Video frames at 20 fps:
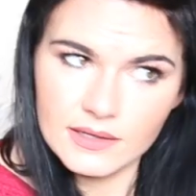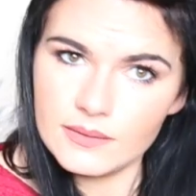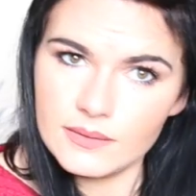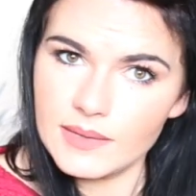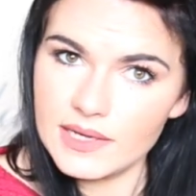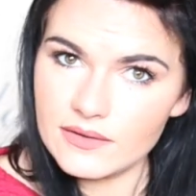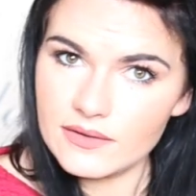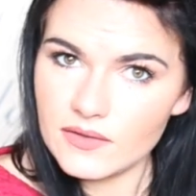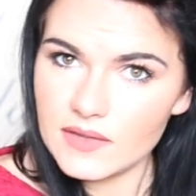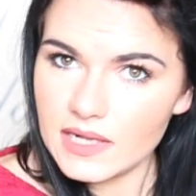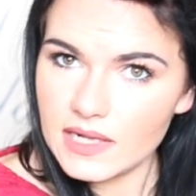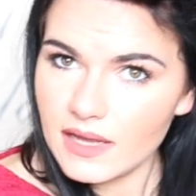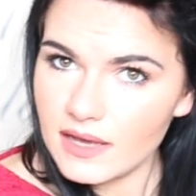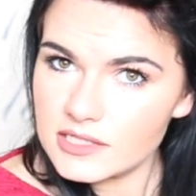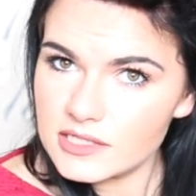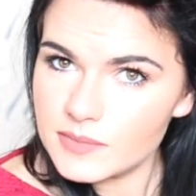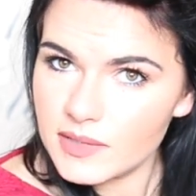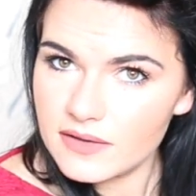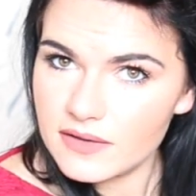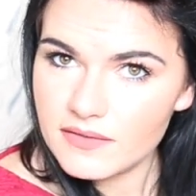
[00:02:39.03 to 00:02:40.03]
Where you've got the
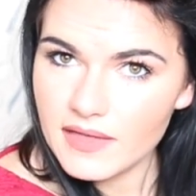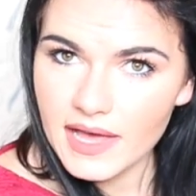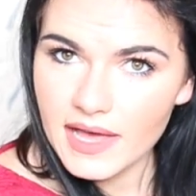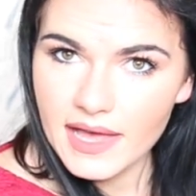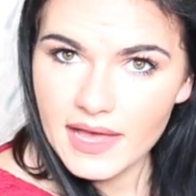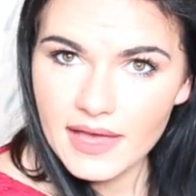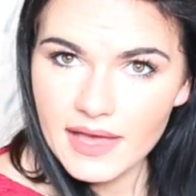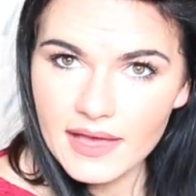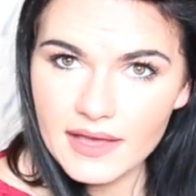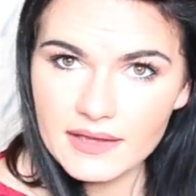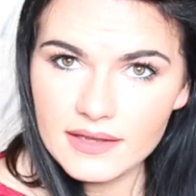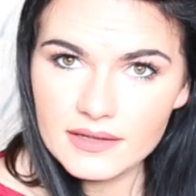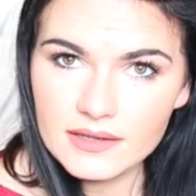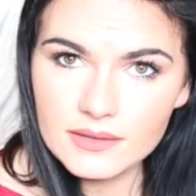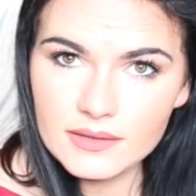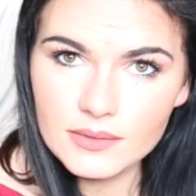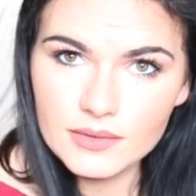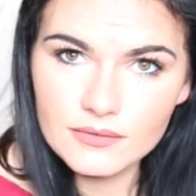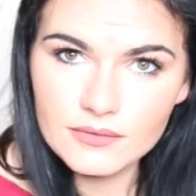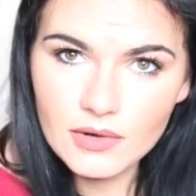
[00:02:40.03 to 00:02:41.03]
last bit of that hair,
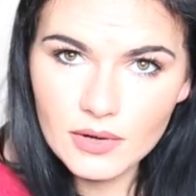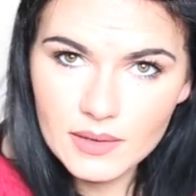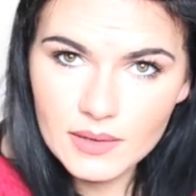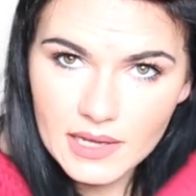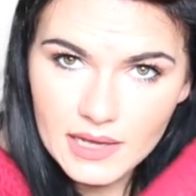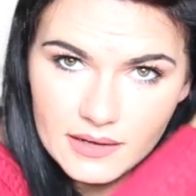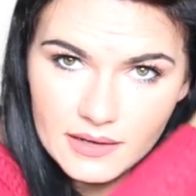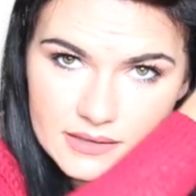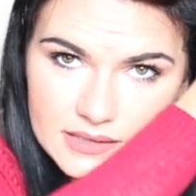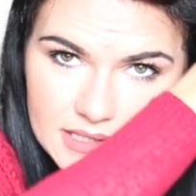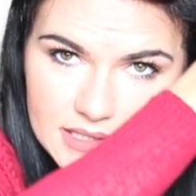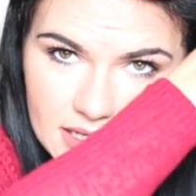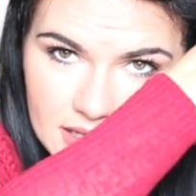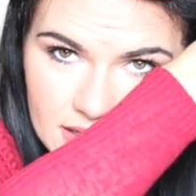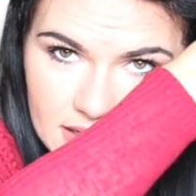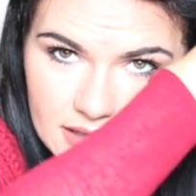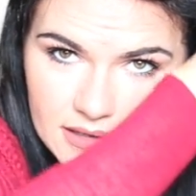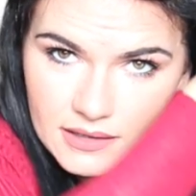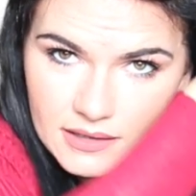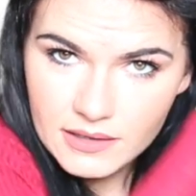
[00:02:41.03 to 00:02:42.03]
you want to roll it under
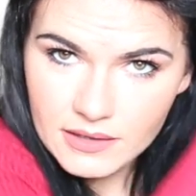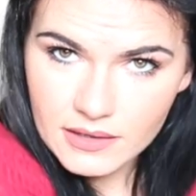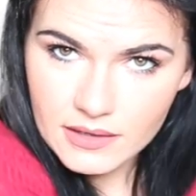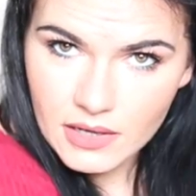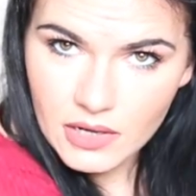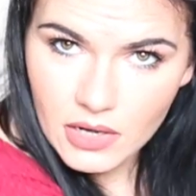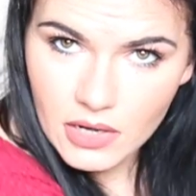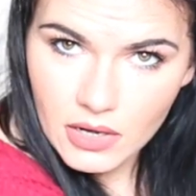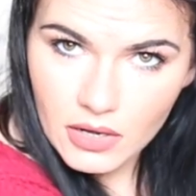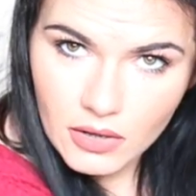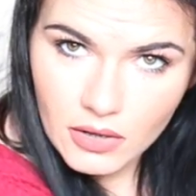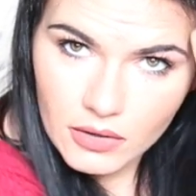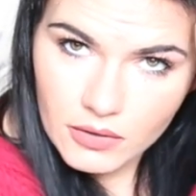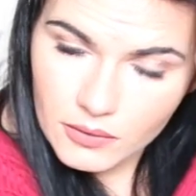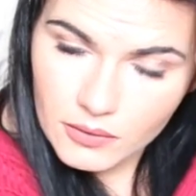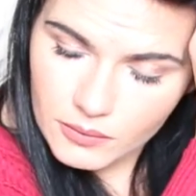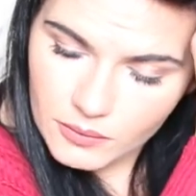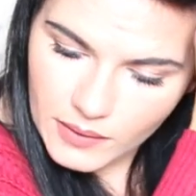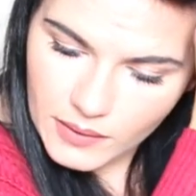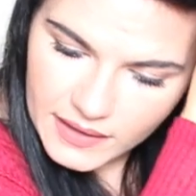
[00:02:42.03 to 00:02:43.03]

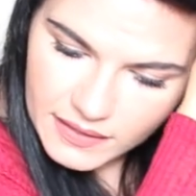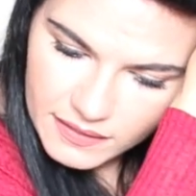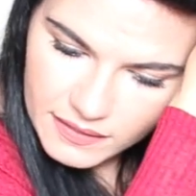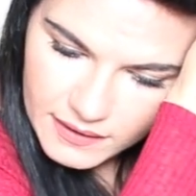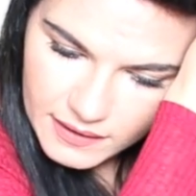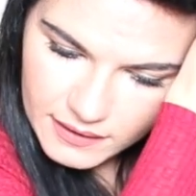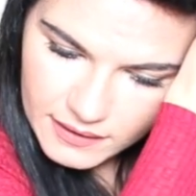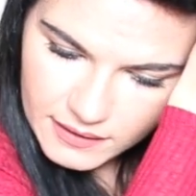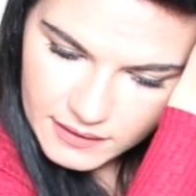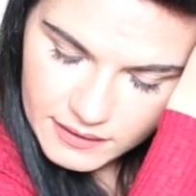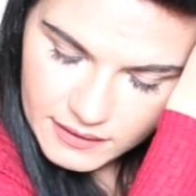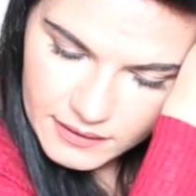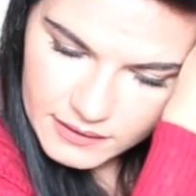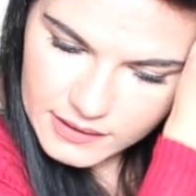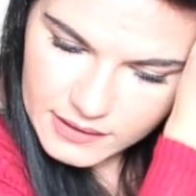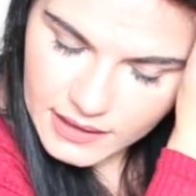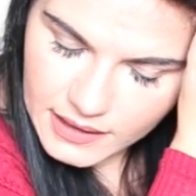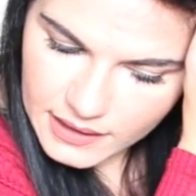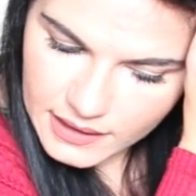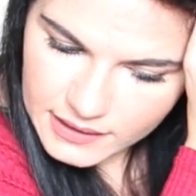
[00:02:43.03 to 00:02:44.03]
along with the
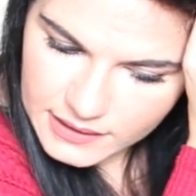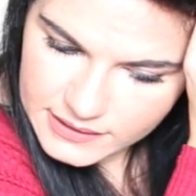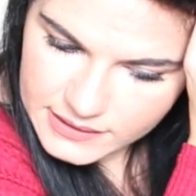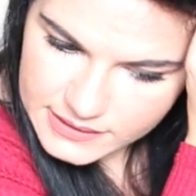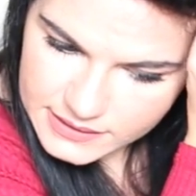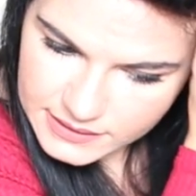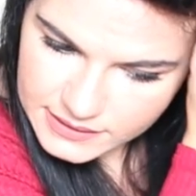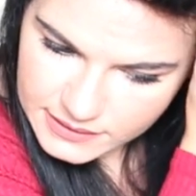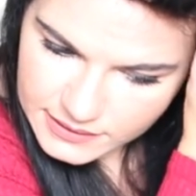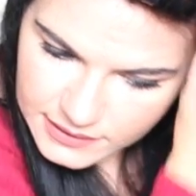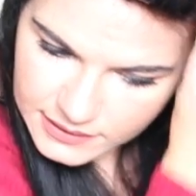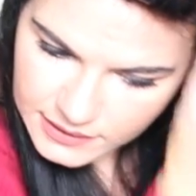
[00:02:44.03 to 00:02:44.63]
curlers.